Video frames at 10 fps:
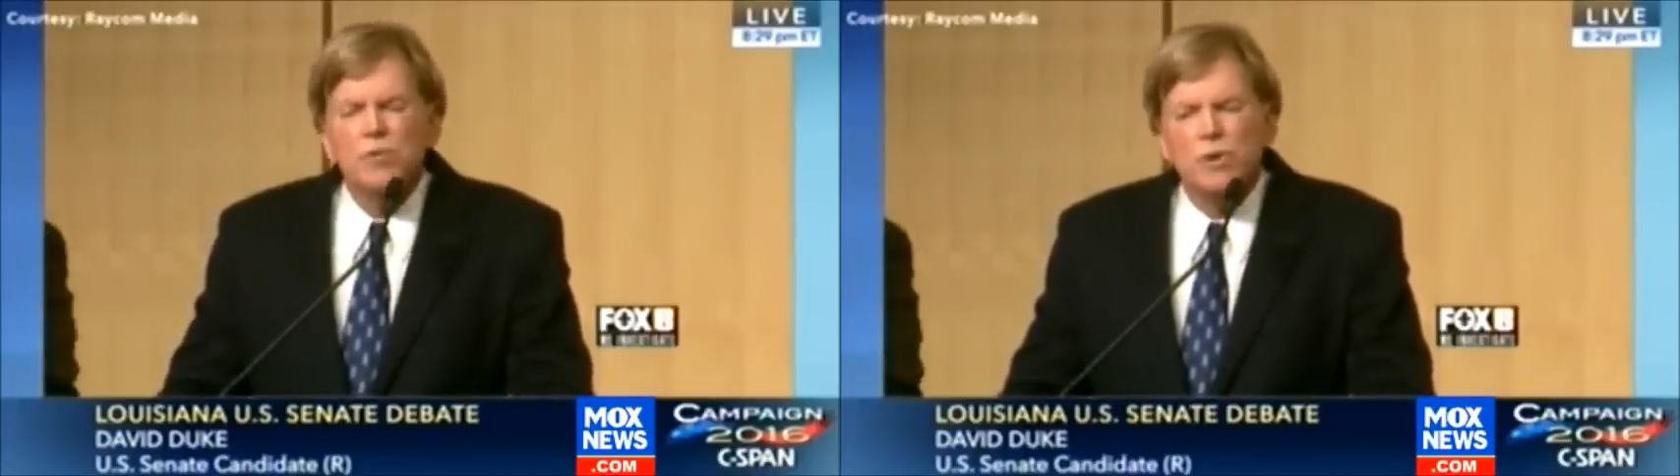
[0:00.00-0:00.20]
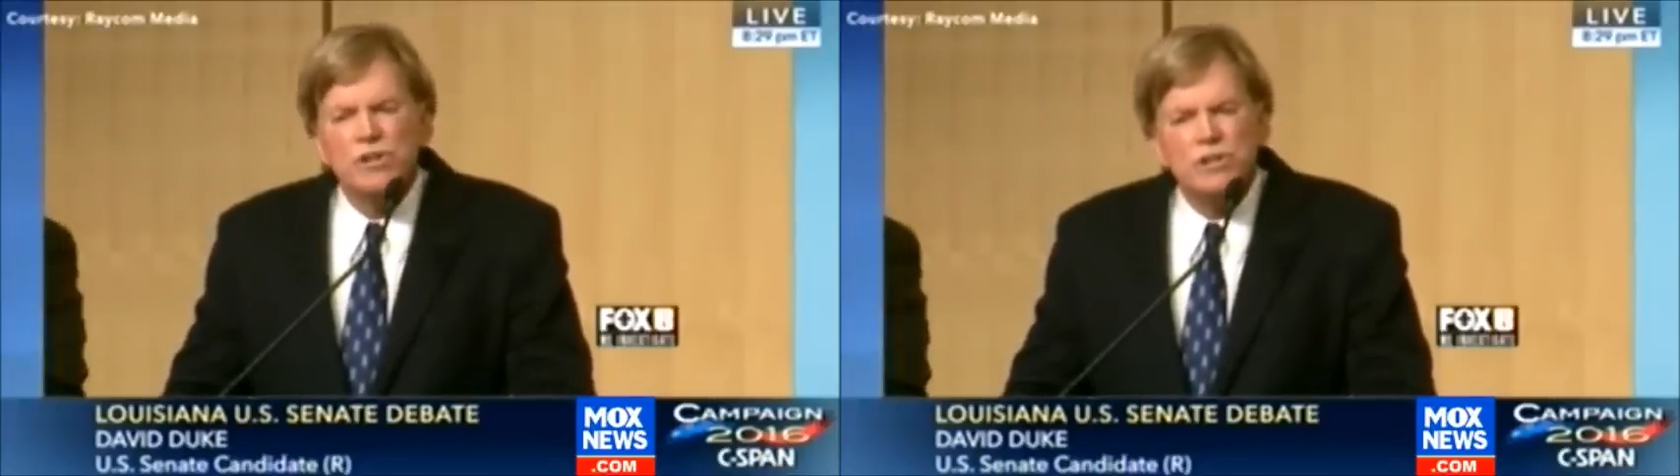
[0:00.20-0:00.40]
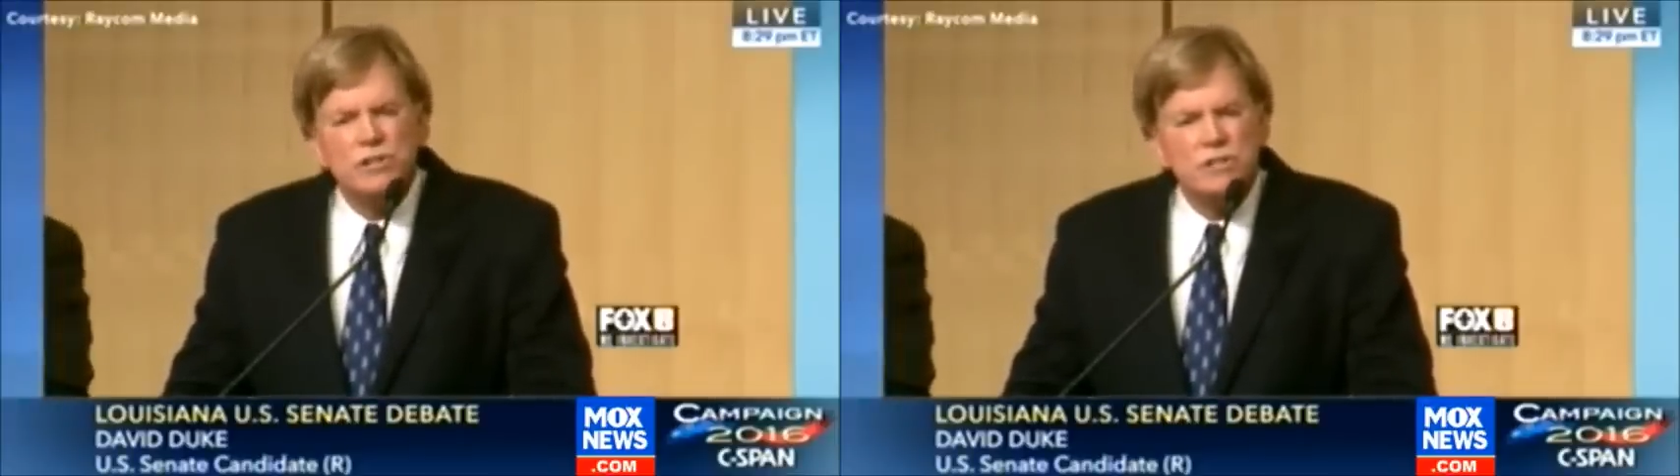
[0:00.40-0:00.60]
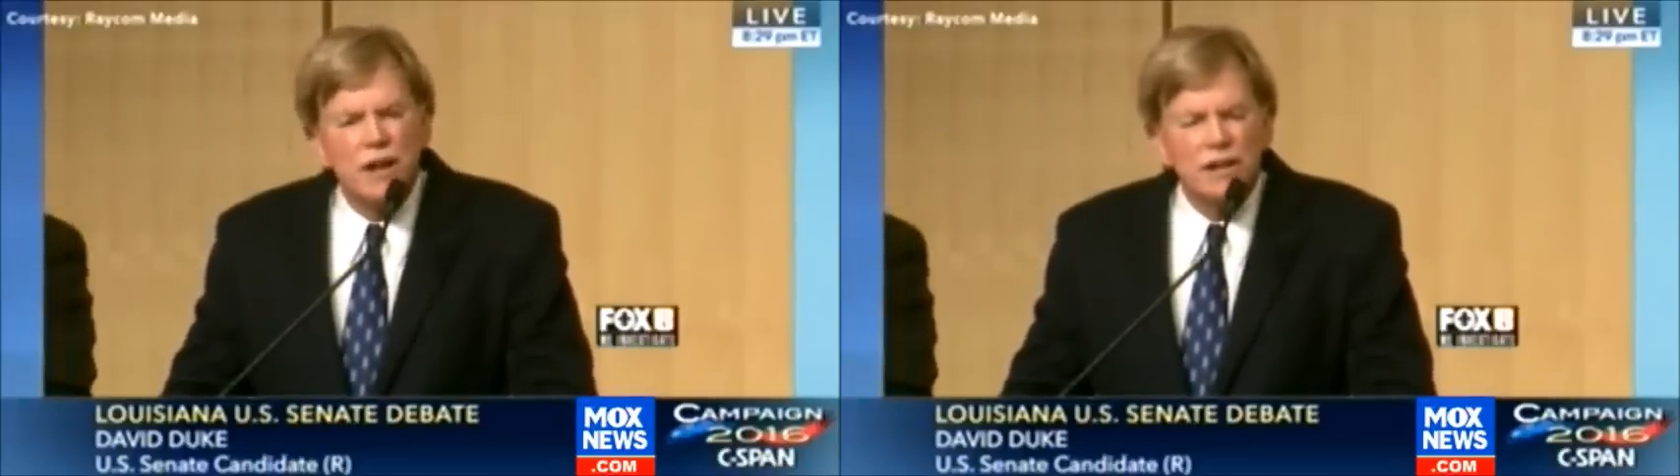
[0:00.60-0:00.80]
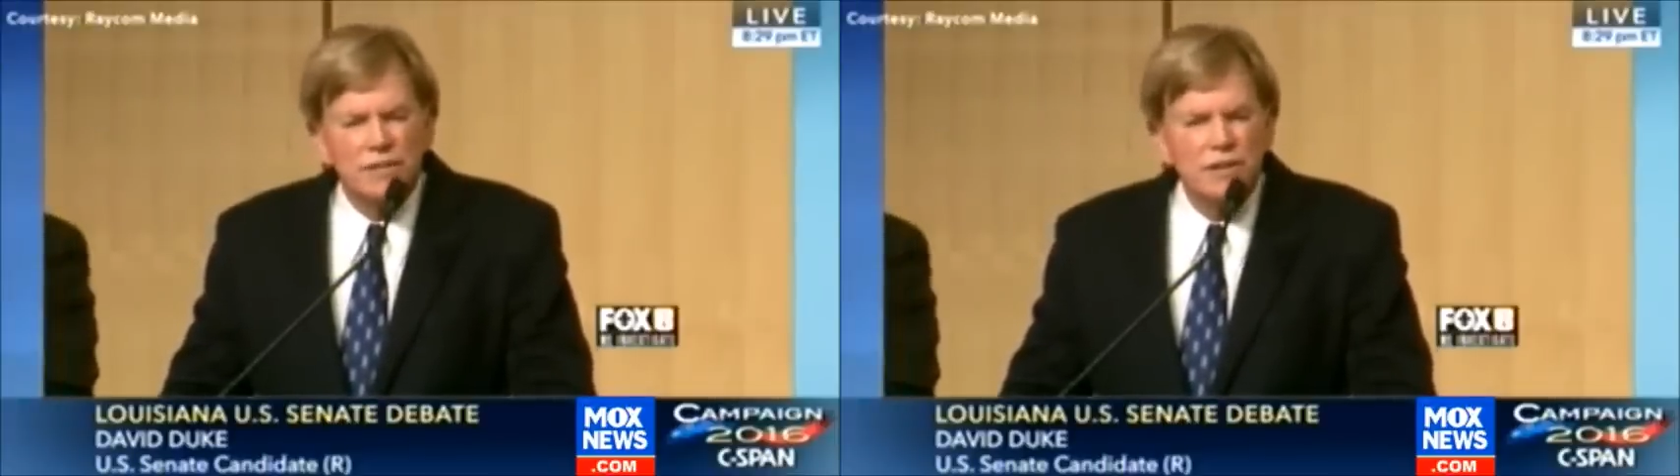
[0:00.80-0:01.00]
which is
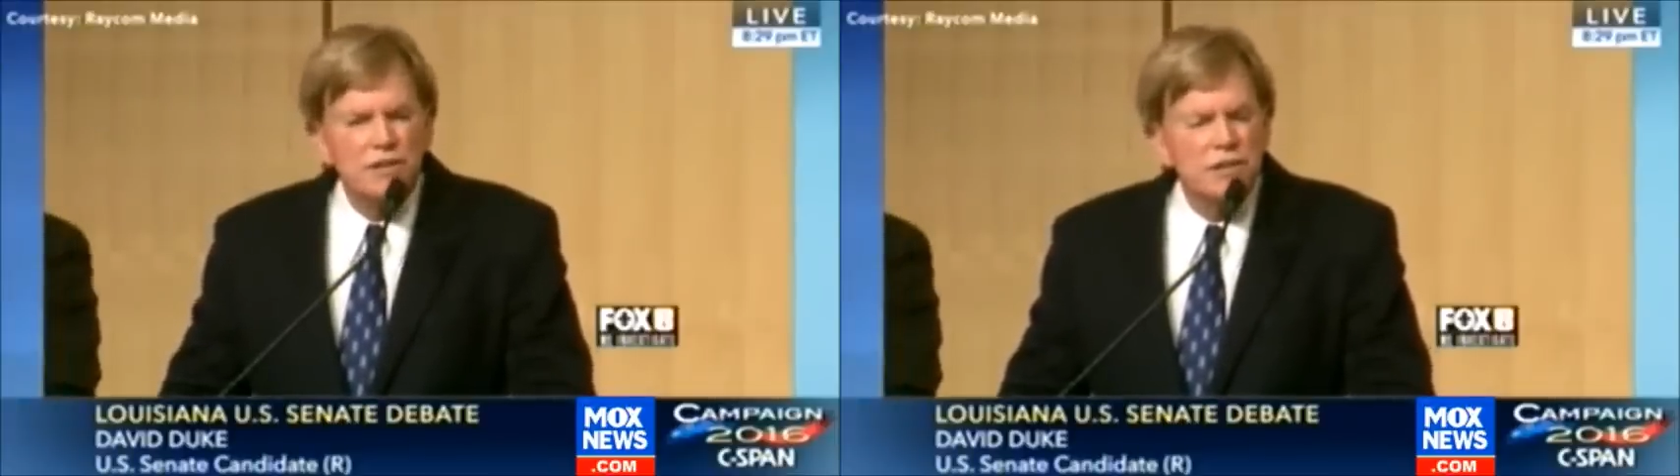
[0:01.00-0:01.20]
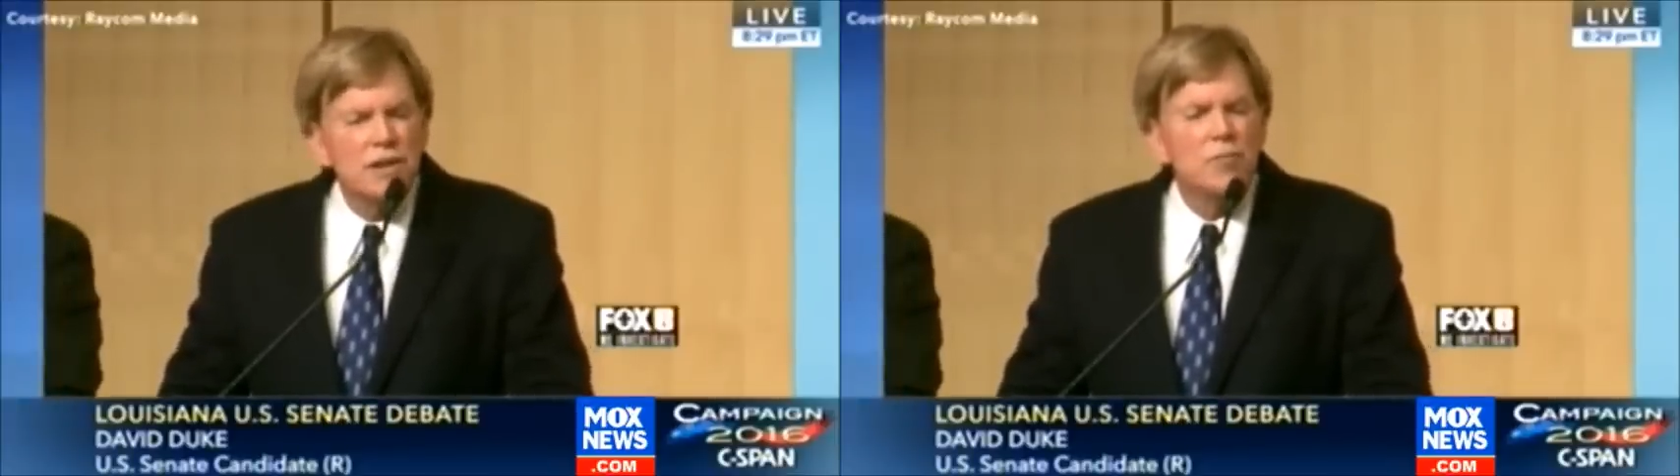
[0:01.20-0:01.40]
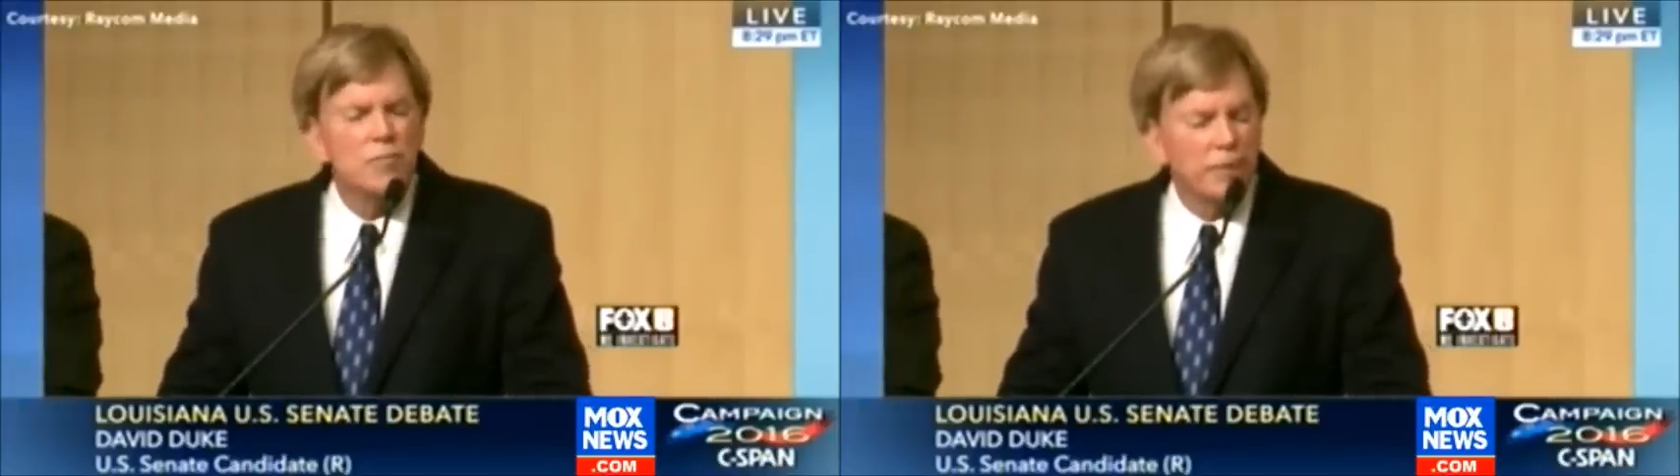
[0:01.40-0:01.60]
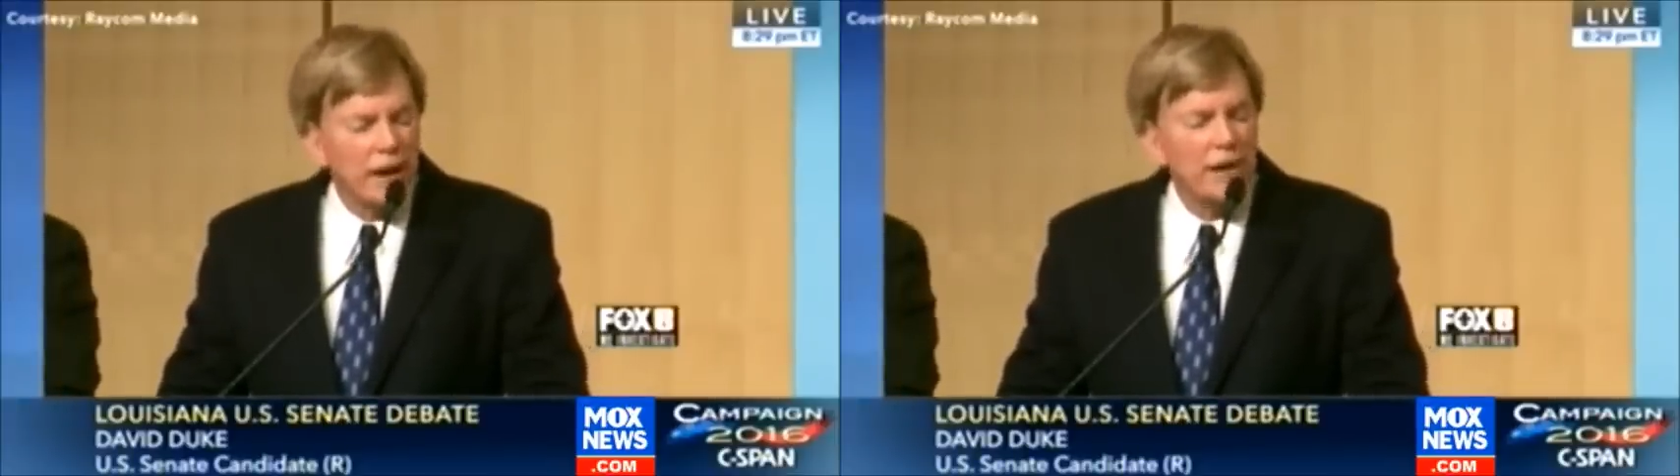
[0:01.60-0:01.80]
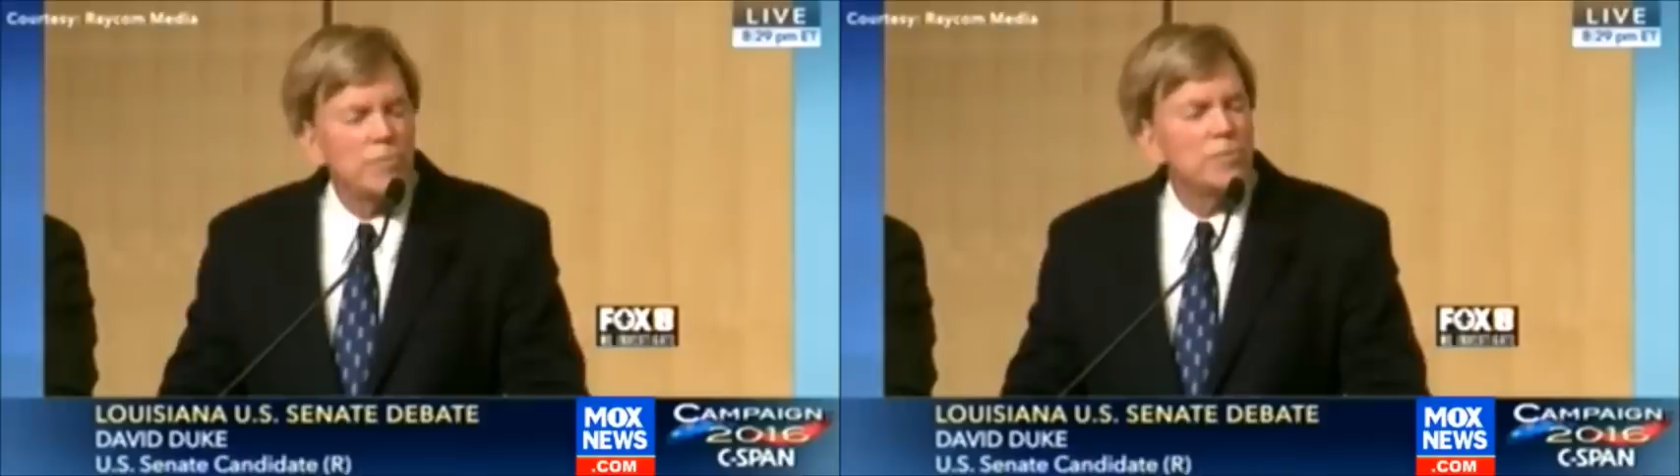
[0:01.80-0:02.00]
teaching
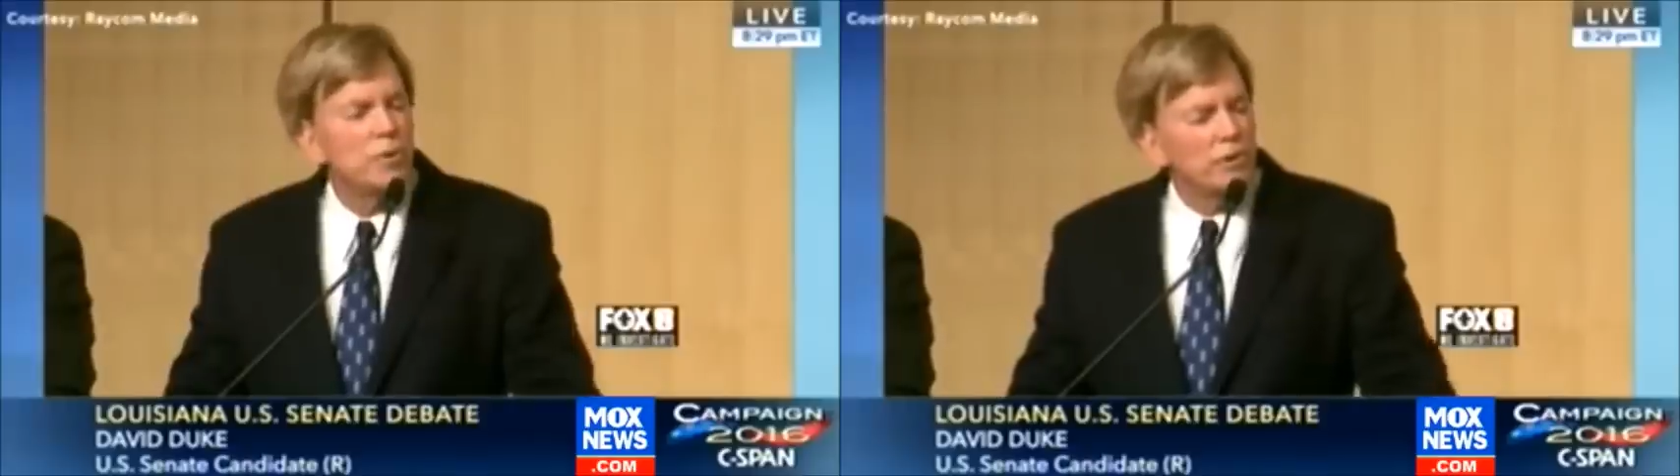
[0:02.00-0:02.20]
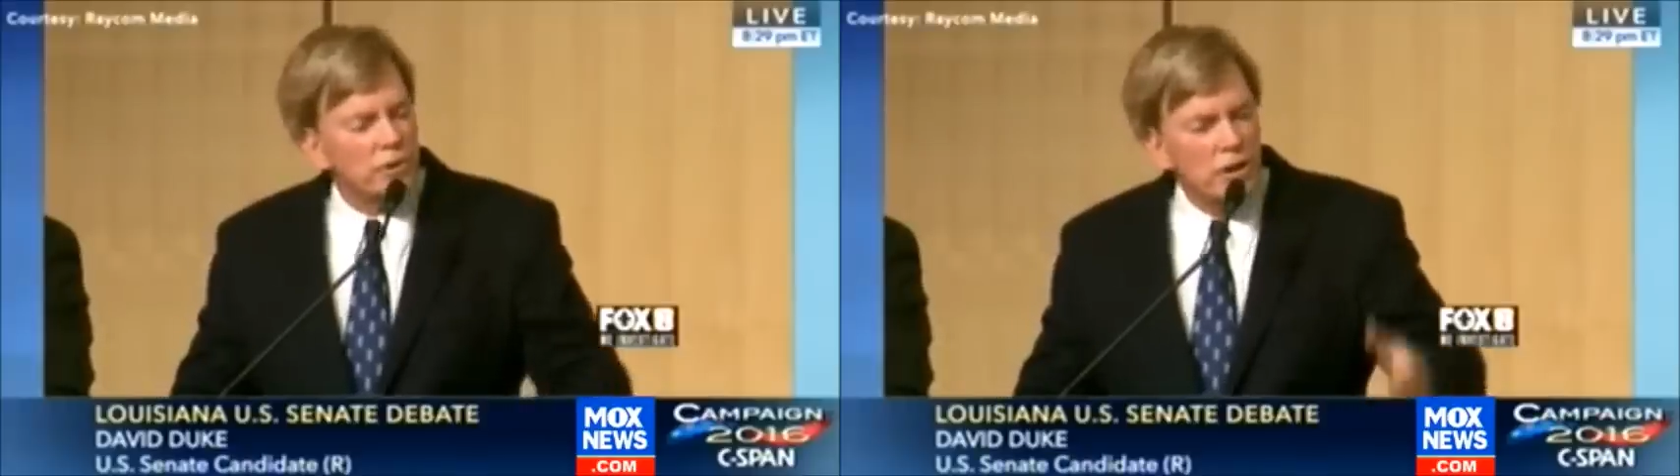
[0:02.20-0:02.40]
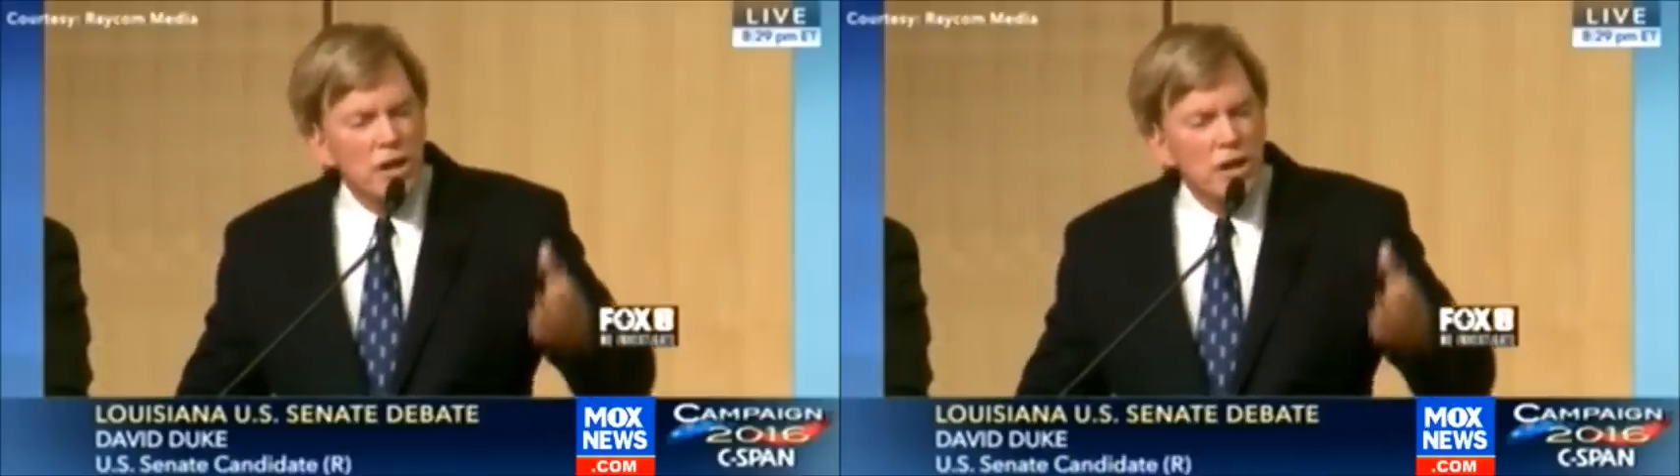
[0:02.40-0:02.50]
black people and